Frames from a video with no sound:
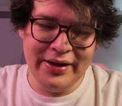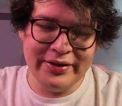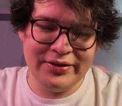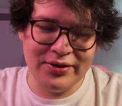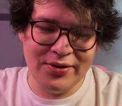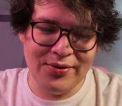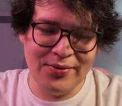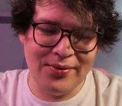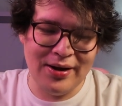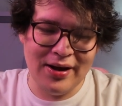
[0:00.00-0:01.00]

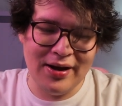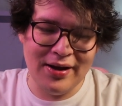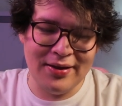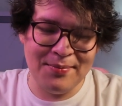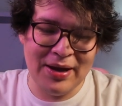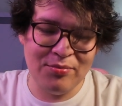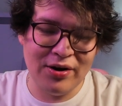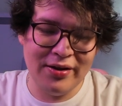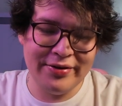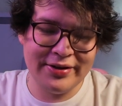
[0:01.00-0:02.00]
So the main
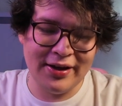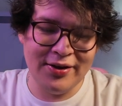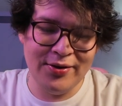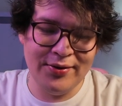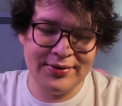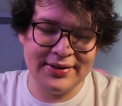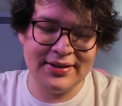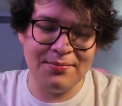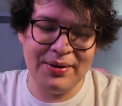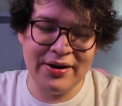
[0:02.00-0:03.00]
brawlers I use is
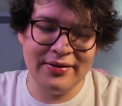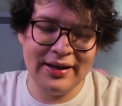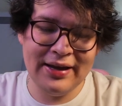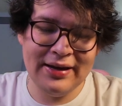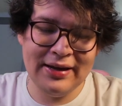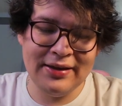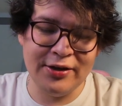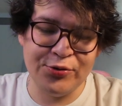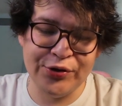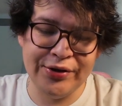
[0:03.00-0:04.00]
the Bear Lady, the
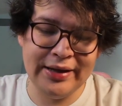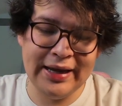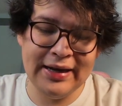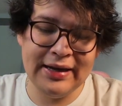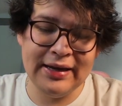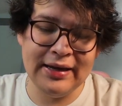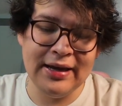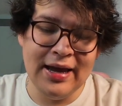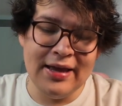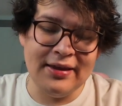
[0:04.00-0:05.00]
Drill Lady,
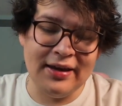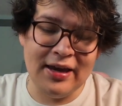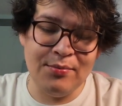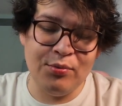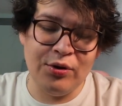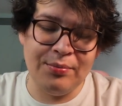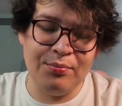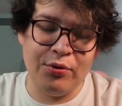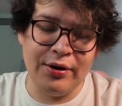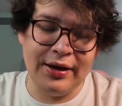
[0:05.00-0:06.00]
the Game
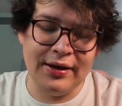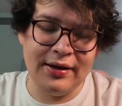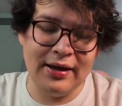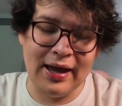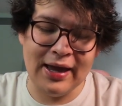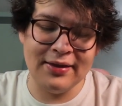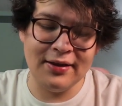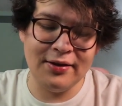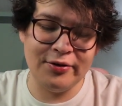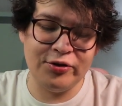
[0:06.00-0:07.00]
Boy, and the
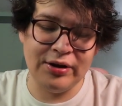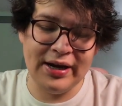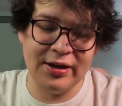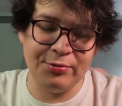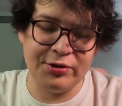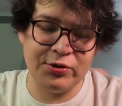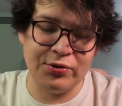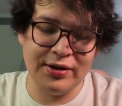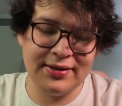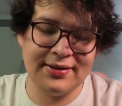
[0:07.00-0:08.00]
Little Dragon with
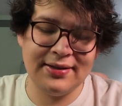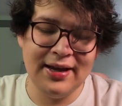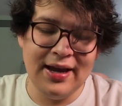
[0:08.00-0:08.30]
shorts.